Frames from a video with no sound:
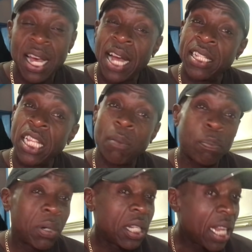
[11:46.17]
And they're
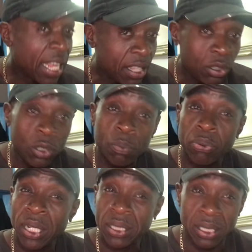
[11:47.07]
playing you
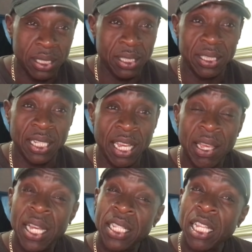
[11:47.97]
Brexiters, yeah?
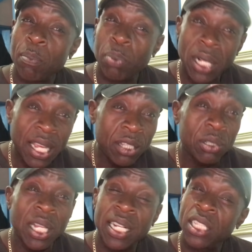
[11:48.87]
They're playing
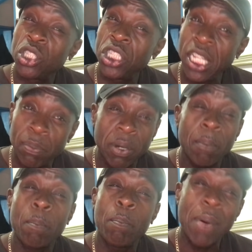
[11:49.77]
you like a cheap
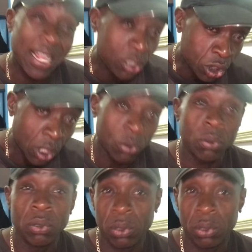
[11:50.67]
banjo.